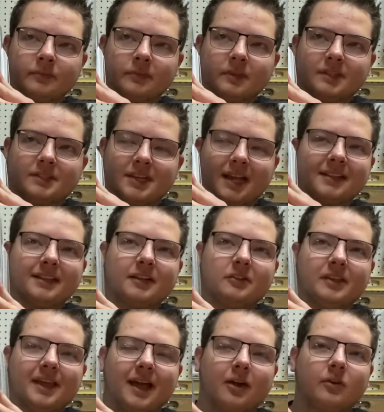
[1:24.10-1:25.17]

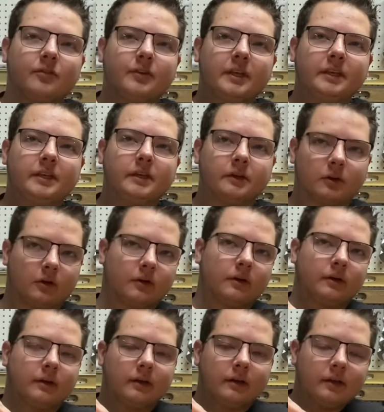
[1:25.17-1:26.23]
Technically out of a year,
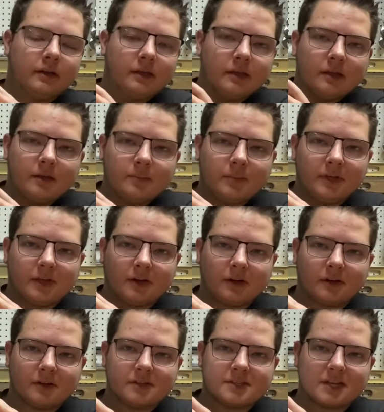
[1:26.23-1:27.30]

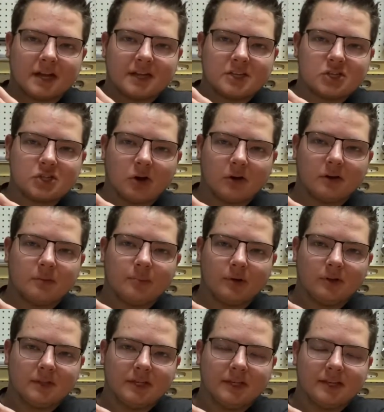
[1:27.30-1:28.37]
because I started
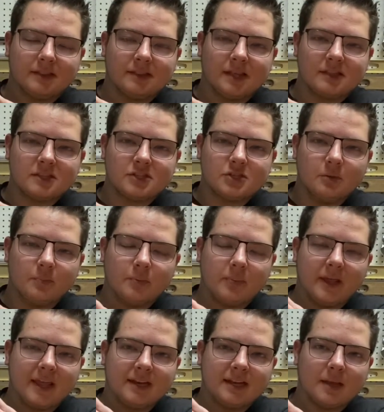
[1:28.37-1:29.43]
building it, then the stupid
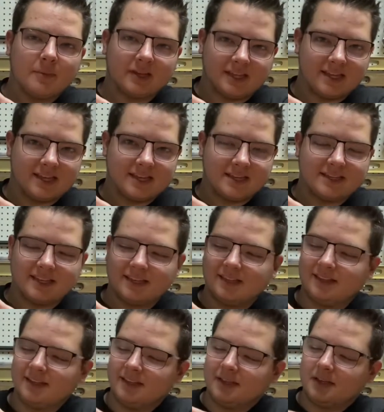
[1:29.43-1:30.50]
pandemic hit.
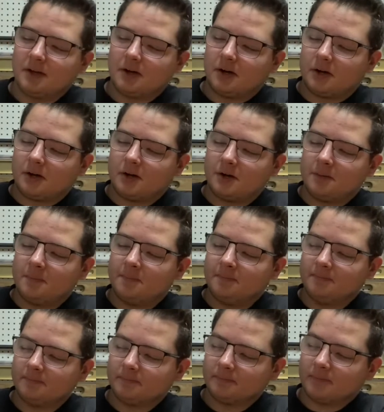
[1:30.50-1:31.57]
So
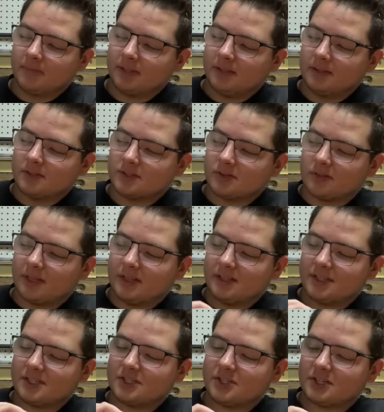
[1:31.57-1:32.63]
then
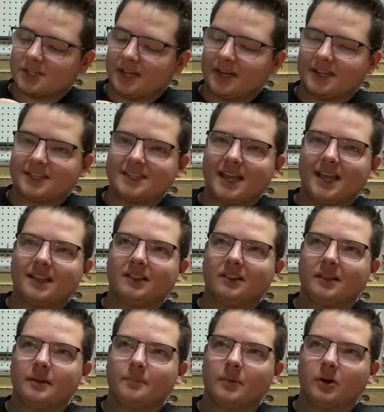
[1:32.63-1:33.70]
this just kind of sat in
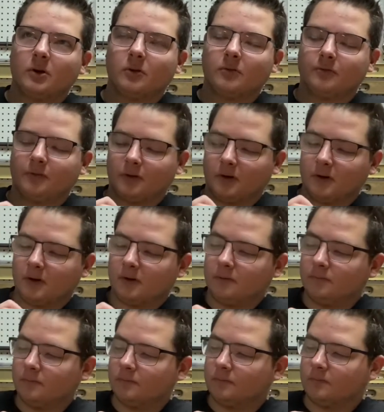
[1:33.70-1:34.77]
limbo for
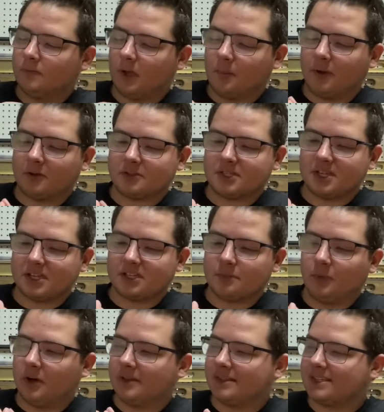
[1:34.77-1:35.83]
about 6
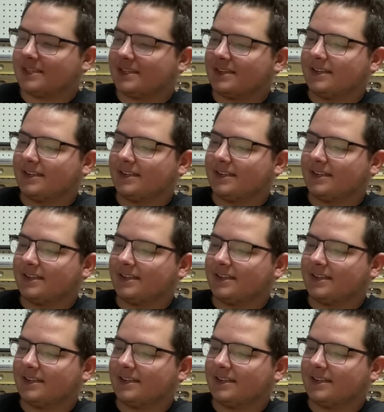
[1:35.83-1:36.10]
months,